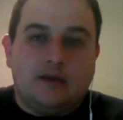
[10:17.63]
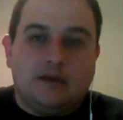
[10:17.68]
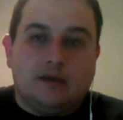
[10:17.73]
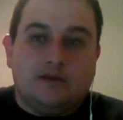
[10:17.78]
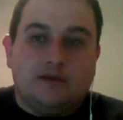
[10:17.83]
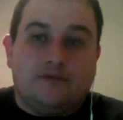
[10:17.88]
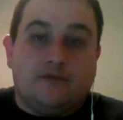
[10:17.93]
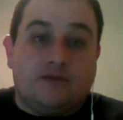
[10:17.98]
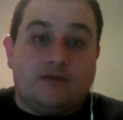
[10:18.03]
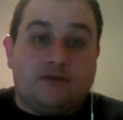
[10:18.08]

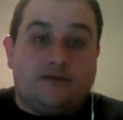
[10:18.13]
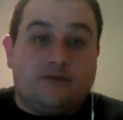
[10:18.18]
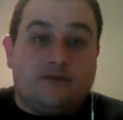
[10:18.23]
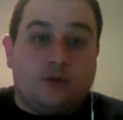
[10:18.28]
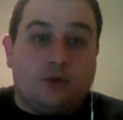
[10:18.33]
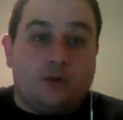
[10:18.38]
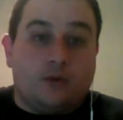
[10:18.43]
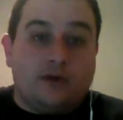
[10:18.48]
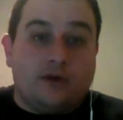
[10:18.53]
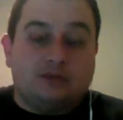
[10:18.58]
for the
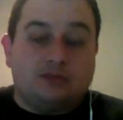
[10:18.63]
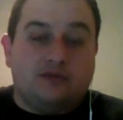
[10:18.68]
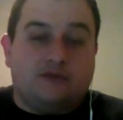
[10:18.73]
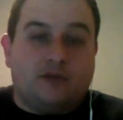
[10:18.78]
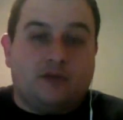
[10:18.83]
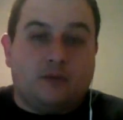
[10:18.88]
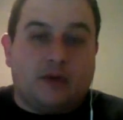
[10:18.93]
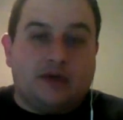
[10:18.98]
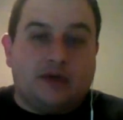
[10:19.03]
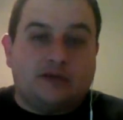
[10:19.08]
4 weeks
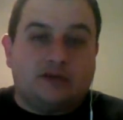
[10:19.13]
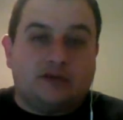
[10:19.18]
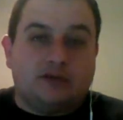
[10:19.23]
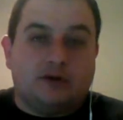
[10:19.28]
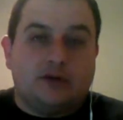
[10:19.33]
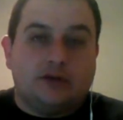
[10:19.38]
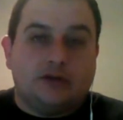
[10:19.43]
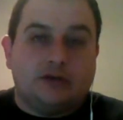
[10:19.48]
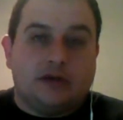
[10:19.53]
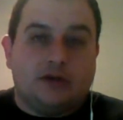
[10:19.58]
before my
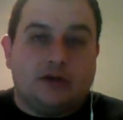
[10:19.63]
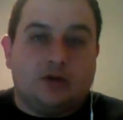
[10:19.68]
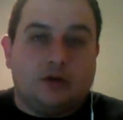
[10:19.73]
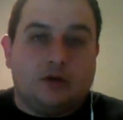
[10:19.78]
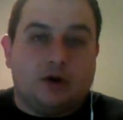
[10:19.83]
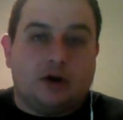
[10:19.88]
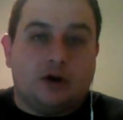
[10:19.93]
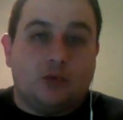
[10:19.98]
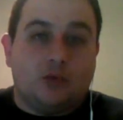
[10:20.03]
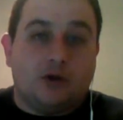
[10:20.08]
surgery in
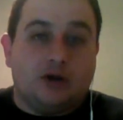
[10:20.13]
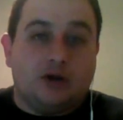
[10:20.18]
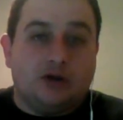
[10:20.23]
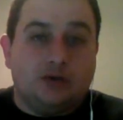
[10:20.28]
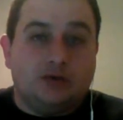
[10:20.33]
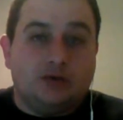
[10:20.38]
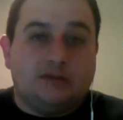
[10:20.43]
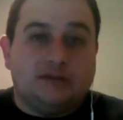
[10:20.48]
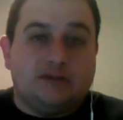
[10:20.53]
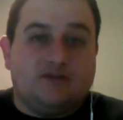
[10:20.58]
order to
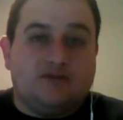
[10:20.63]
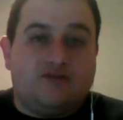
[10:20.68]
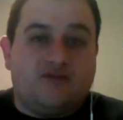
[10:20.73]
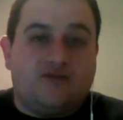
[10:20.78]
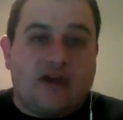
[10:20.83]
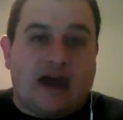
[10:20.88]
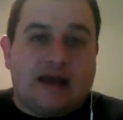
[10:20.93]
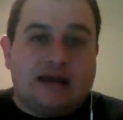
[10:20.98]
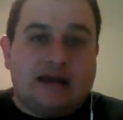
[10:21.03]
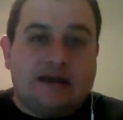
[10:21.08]
reduce the
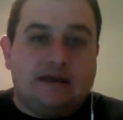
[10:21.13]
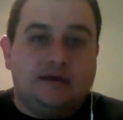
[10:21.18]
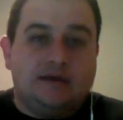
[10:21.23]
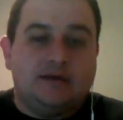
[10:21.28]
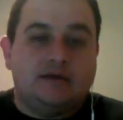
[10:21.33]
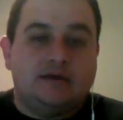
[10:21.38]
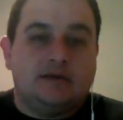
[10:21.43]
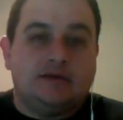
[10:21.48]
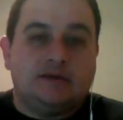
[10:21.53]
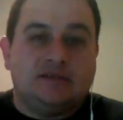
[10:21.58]
fatty
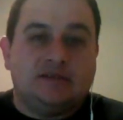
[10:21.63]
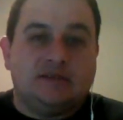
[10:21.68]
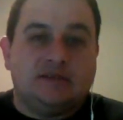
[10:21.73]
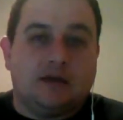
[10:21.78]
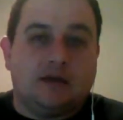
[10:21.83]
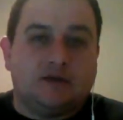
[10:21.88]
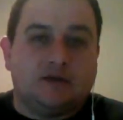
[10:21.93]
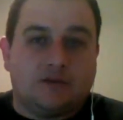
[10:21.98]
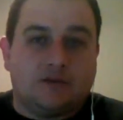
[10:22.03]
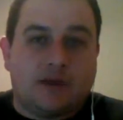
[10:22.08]

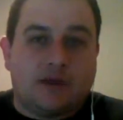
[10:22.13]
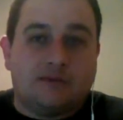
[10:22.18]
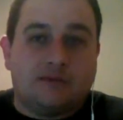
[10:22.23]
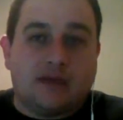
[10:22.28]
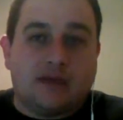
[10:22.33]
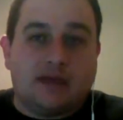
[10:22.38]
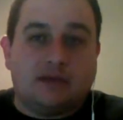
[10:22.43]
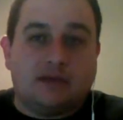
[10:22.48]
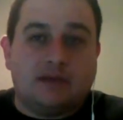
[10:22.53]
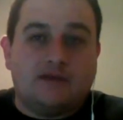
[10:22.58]
cells around
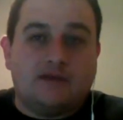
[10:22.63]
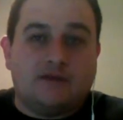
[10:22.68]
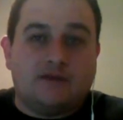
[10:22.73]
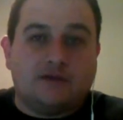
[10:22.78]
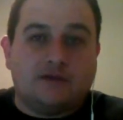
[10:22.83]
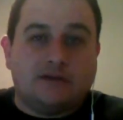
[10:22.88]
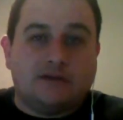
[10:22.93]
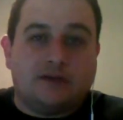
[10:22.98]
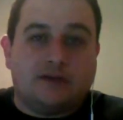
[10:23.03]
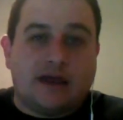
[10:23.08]
my liver
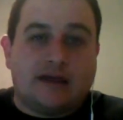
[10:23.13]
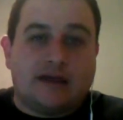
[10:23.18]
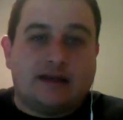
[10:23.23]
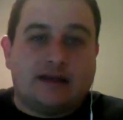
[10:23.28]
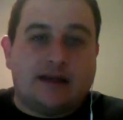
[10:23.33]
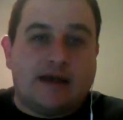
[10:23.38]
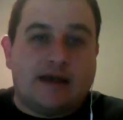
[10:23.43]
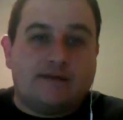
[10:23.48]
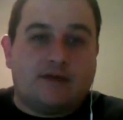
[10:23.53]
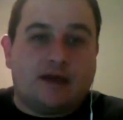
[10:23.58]
so that I can
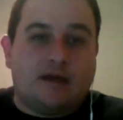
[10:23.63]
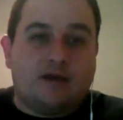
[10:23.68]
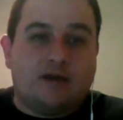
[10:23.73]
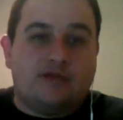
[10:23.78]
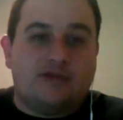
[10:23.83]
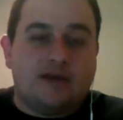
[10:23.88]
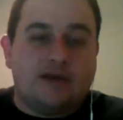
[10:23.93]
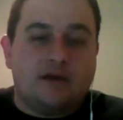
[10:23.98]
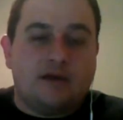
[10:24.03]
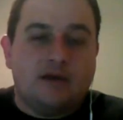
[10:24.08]
have a
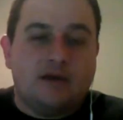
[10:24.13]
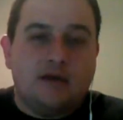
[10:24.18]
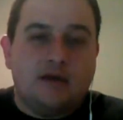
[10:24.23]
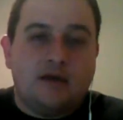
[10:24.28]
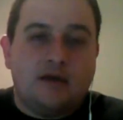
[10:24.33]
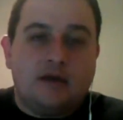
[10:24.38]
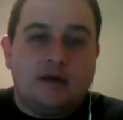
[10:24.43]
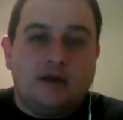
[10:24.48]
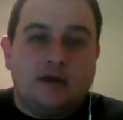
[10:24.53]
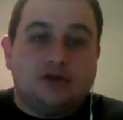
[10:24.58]
healthy
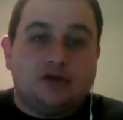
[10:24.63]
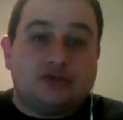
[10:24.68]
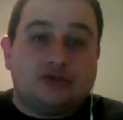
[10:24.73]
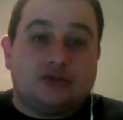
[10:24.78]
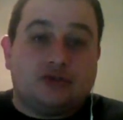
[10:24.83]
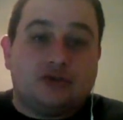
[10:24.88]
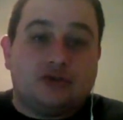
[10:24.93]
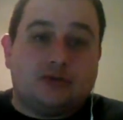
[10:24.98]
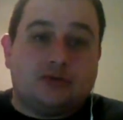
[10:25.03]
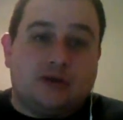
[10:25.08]

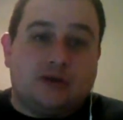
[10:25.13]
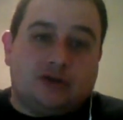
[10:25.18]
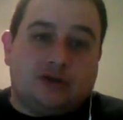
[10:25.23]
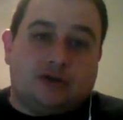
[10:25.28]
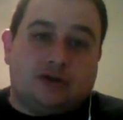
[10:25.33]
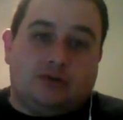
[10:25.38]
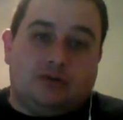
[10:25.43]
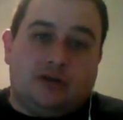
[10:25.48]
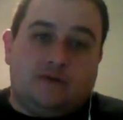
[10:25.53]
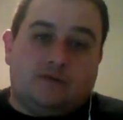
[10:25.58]
surgery, because
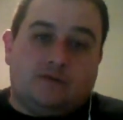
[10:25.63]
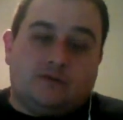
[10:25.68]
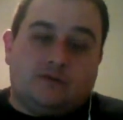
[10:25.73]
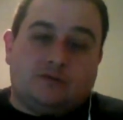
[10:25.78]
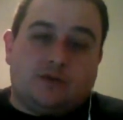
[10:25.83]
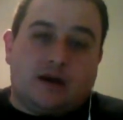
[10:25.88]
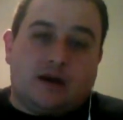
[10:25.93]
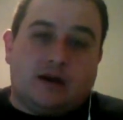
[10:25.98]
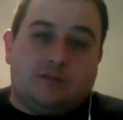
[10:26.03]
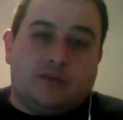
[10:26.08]
your liver's
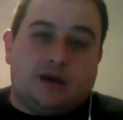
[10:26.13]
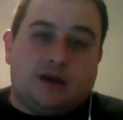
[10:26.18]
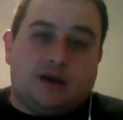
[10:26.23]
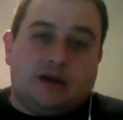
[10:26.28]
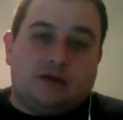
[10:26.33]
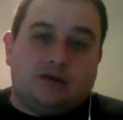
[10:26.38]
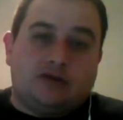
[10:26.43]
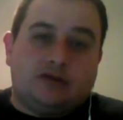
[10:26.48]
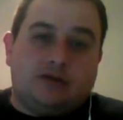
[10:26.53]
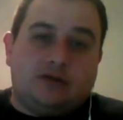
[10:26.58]
right up
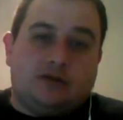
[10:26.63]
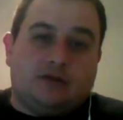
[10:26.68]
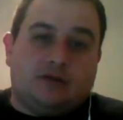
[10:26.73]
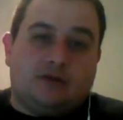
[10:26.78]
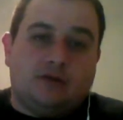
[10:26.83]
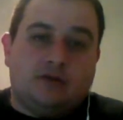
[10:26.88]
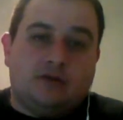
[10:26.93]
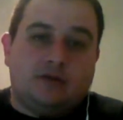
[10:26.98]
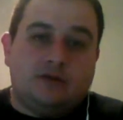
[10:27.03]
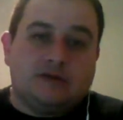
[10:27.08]
against
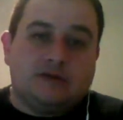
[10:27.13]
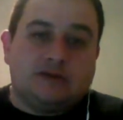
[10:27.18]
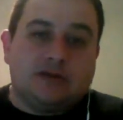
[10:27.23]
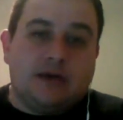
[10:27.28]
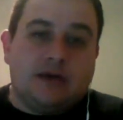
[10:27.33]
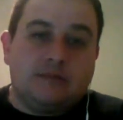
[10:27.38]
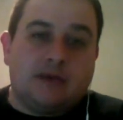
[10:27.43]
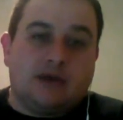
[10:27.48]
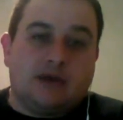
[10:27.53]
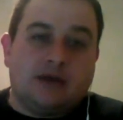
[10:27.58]
your
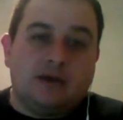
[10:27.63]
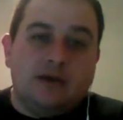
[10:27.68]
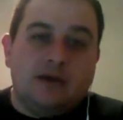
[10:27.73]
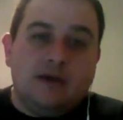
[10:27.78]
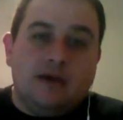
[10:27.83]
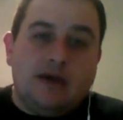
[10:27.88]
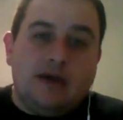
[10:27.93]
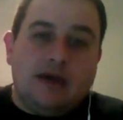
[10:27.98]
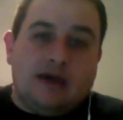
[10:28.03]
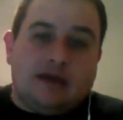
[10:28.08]
stomach.
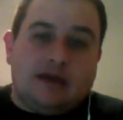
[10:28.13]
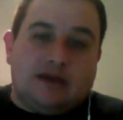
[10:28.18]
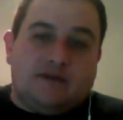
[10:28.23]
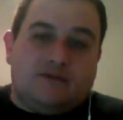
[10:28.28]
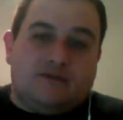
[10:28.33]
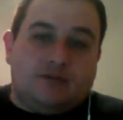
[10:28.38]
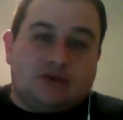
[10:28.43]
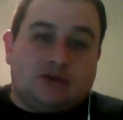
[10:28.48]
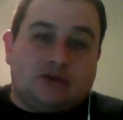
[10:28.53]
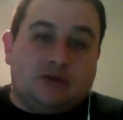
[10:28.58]
And
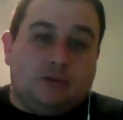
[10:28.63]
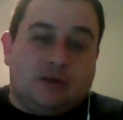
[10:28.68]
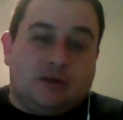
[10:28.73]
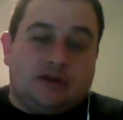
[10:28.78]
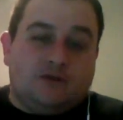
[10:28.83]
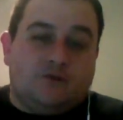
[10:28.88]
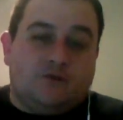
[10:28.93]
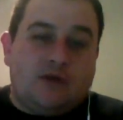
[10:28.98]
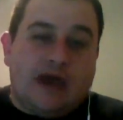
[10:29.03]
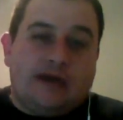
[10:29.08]
if there's too
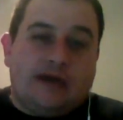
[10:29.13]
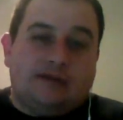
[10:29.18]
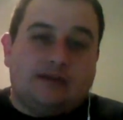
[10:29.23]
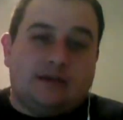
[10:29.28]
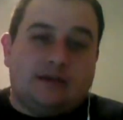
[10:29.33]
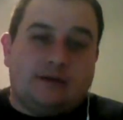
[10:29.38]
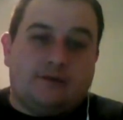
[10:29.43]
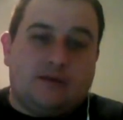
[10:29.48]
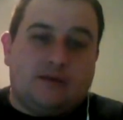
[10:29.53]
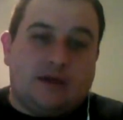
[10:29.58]
much fat
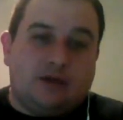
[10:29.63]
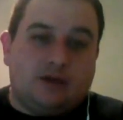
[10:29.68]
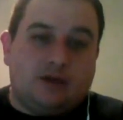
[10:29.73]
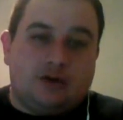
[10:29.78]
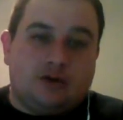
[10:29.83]
there, they